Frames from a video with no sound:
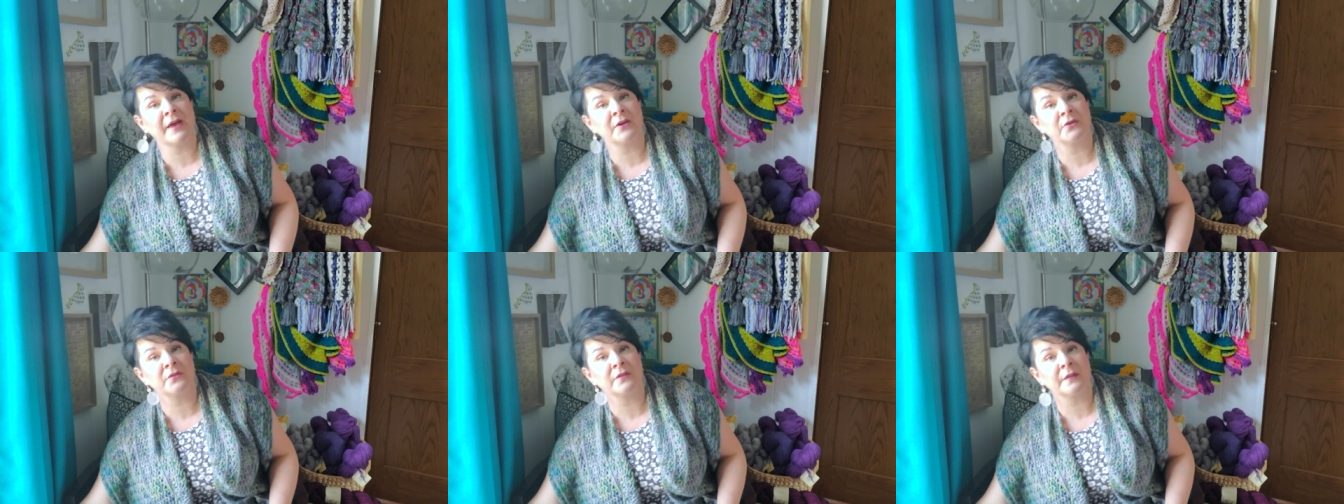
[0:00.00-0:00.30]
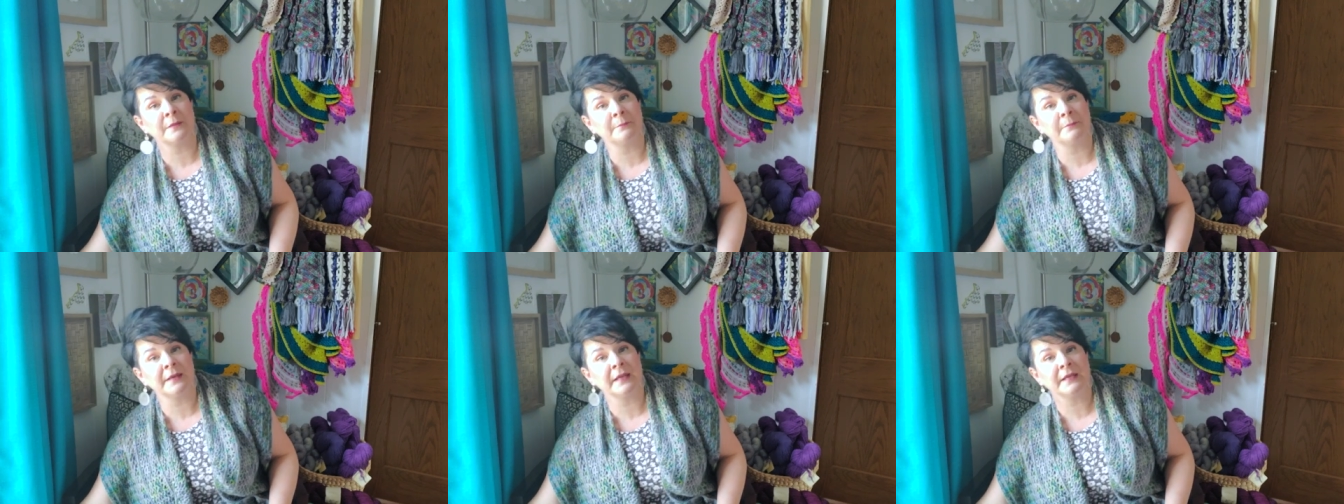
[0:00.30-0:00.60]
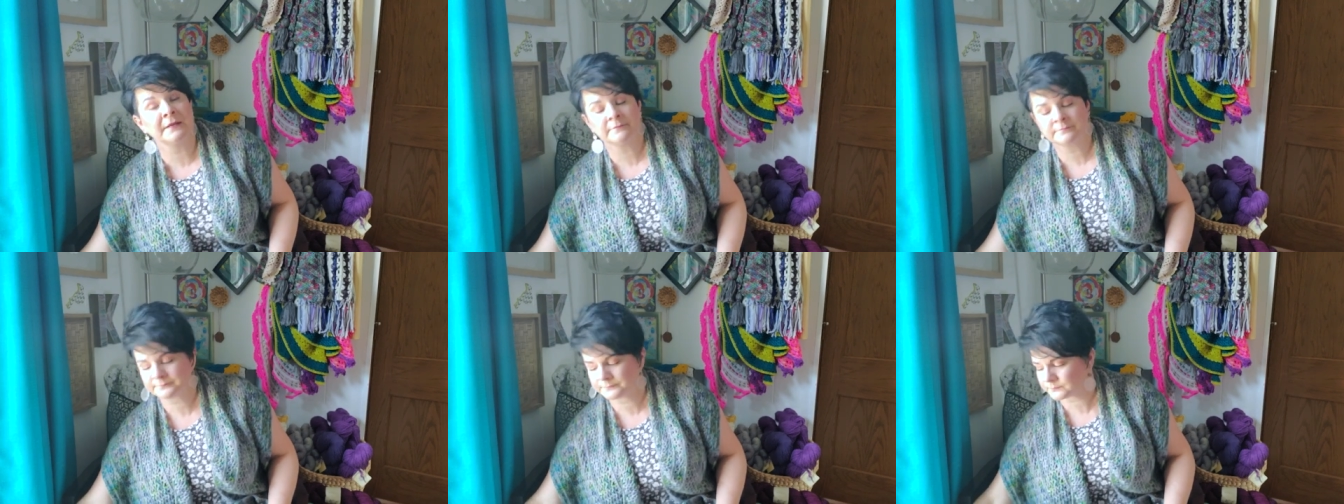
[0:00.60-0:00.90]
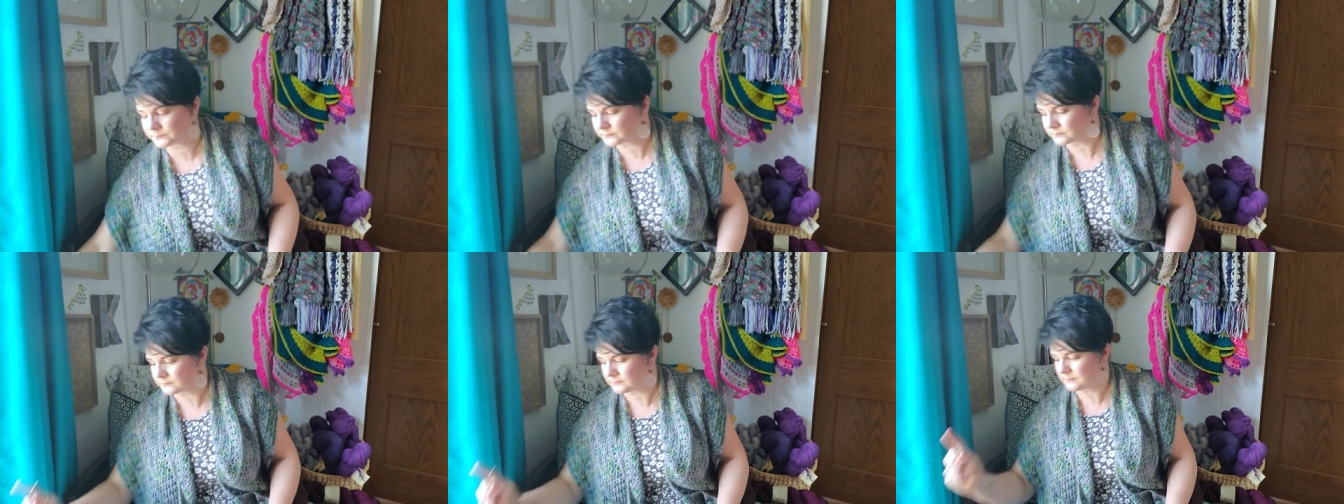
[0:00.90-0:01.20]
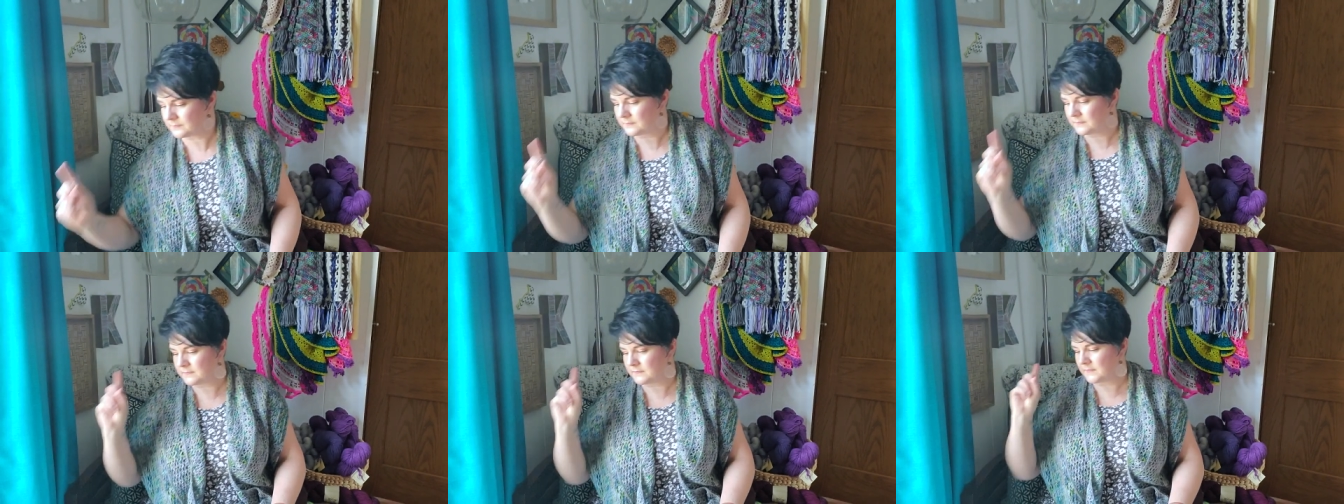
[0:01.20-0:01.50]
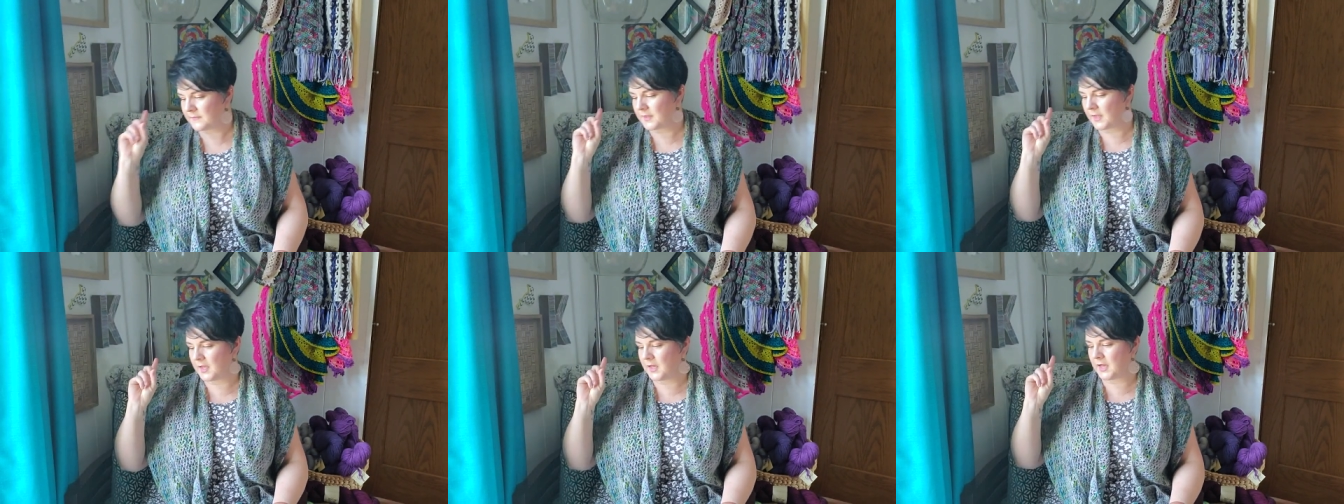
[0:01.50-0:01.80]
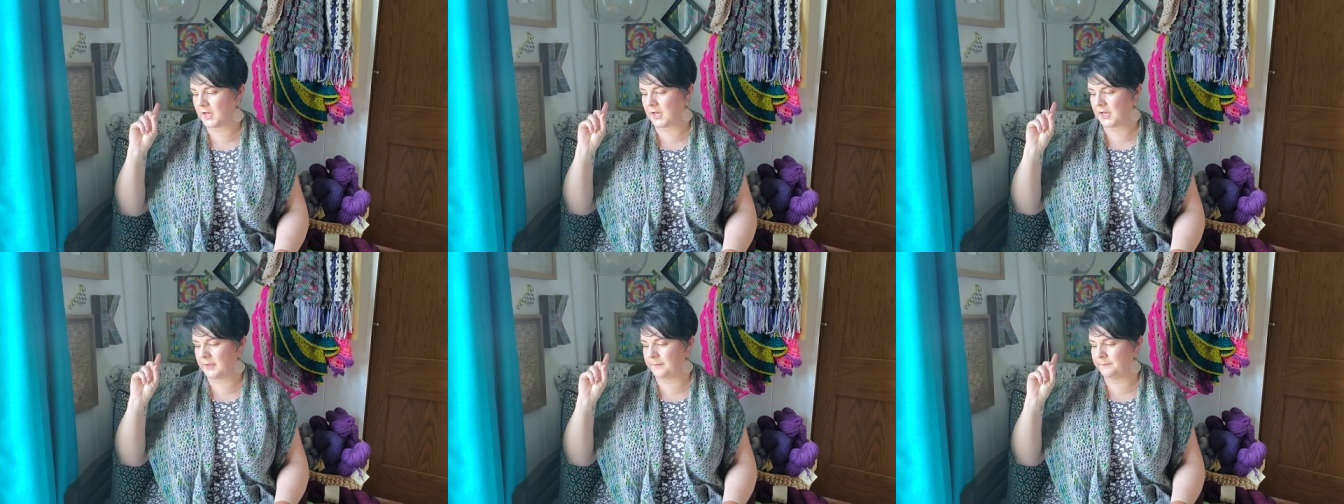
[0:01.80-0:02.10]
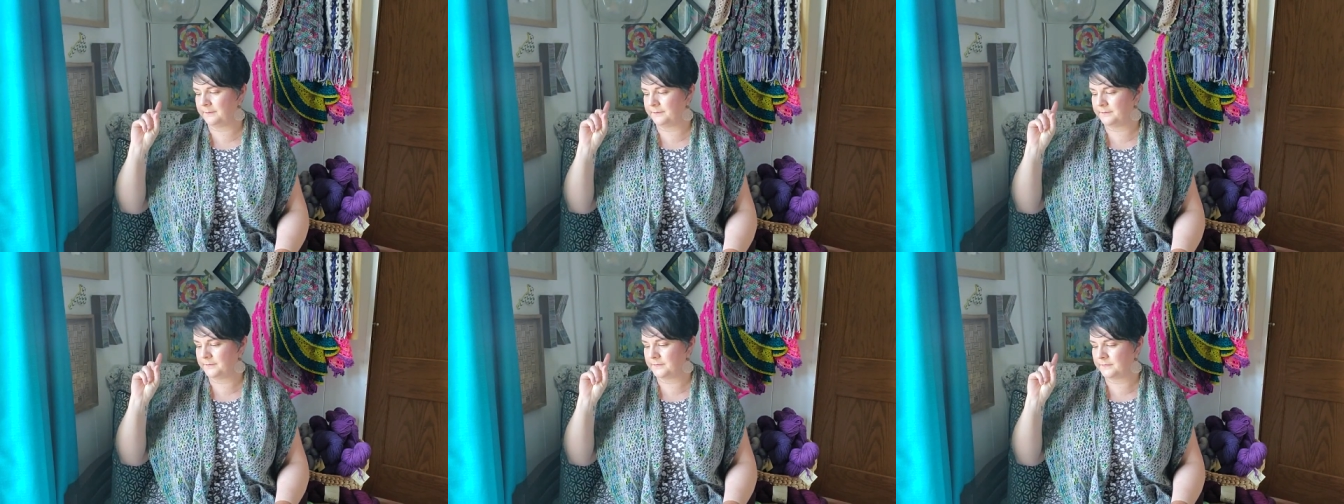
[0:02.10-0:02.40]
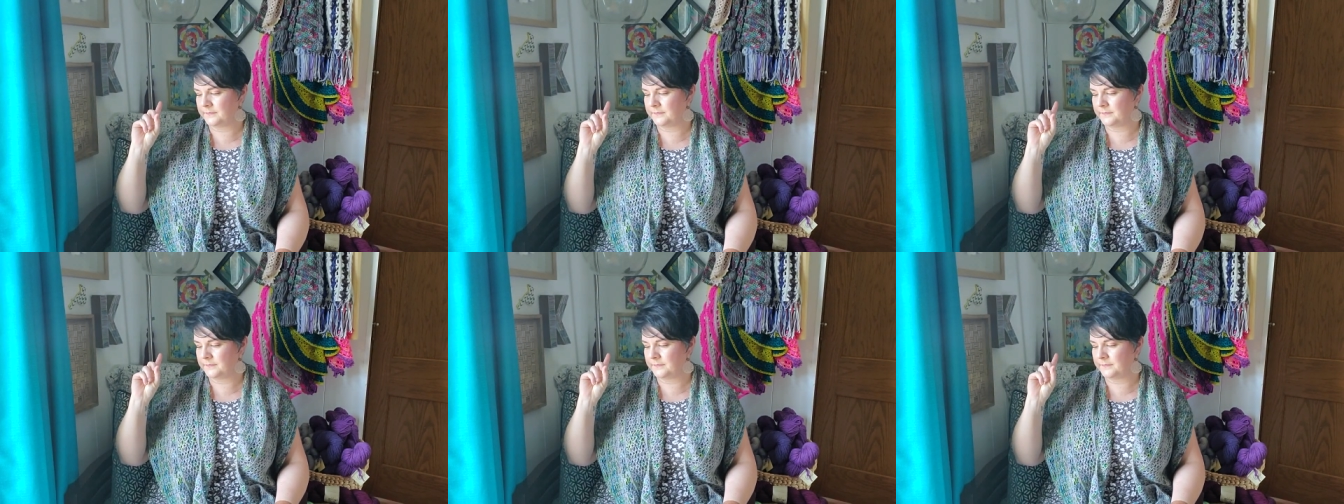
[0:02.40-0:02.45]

better than me, um,